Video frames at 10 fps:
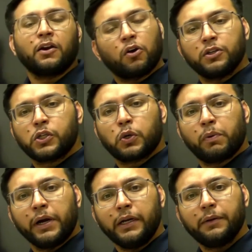
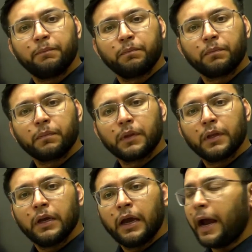constituent,
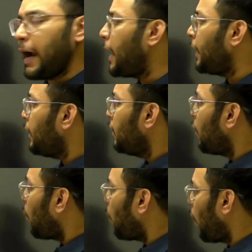and
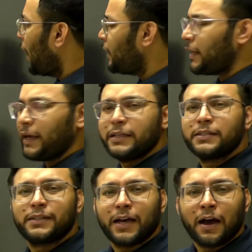what
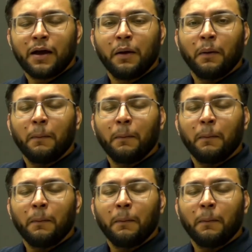is the